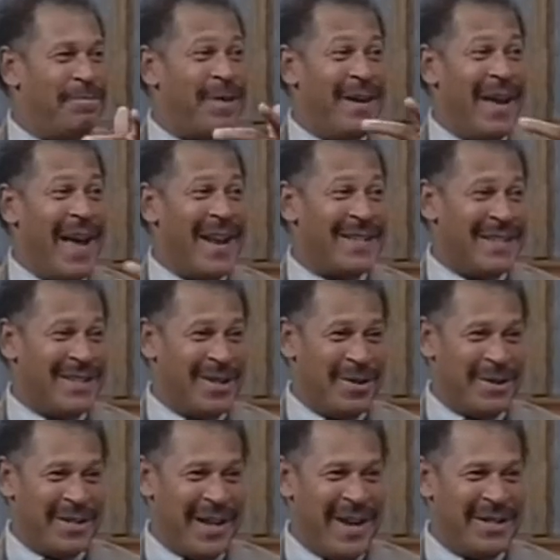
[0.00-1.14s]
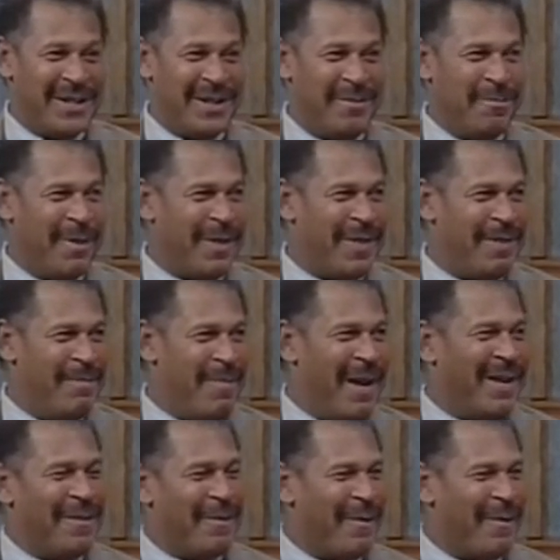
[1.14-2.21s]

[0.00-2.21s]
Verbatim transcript: Pianists Association with my good